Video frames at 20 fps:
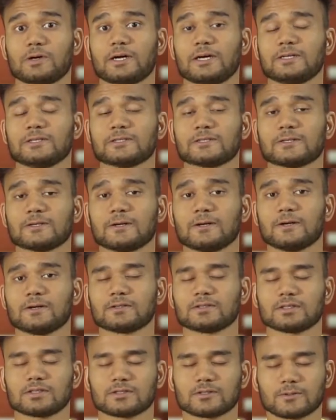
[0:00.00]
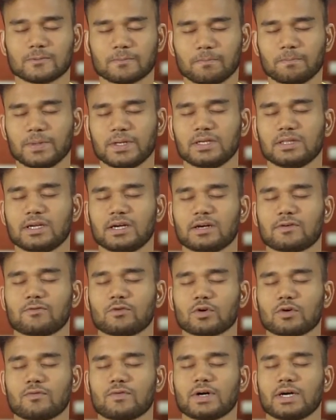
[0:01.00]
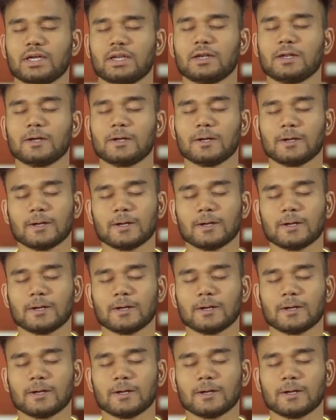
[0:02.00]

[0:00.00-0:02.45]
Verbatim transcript: eyes just be there for a while